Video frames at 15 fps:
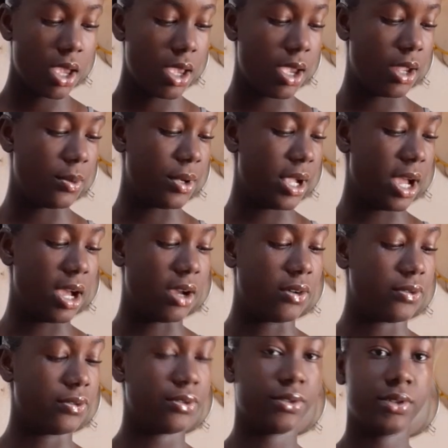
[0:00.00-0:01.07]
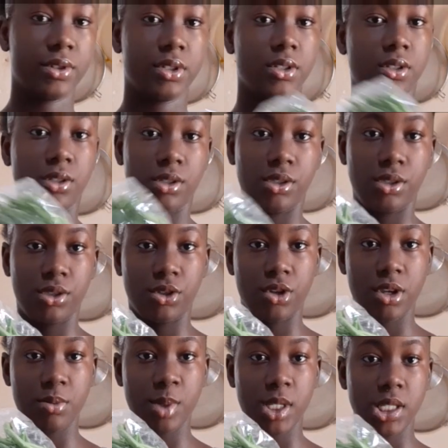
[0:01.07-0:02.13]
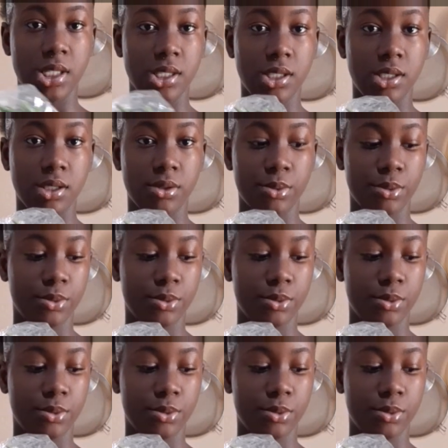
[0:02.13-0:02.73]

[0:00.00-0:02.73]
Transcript: And we have string beans